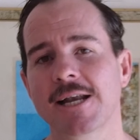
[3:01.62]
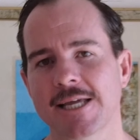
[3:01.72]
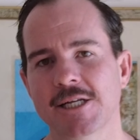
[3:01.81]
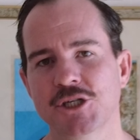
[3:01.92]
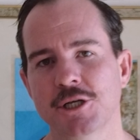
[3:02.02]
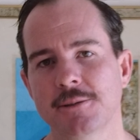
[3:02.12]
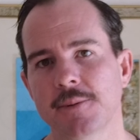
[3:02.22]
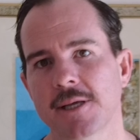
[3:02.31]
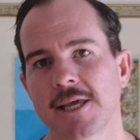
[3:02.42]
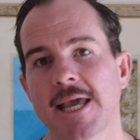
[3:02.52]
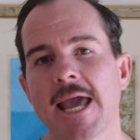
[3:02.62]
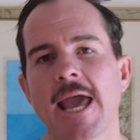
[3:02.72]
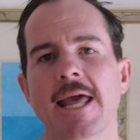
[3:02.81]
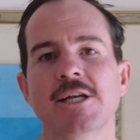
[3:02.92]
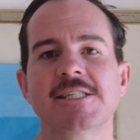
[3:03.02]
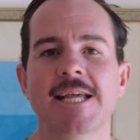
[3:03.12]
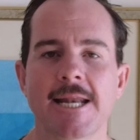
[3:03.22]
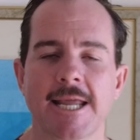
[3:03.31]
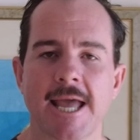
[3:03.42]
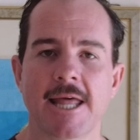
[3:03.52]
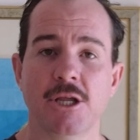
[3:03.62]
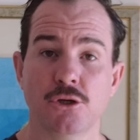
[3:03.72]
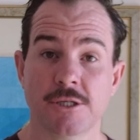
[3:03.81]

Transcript: at leadership and dedicating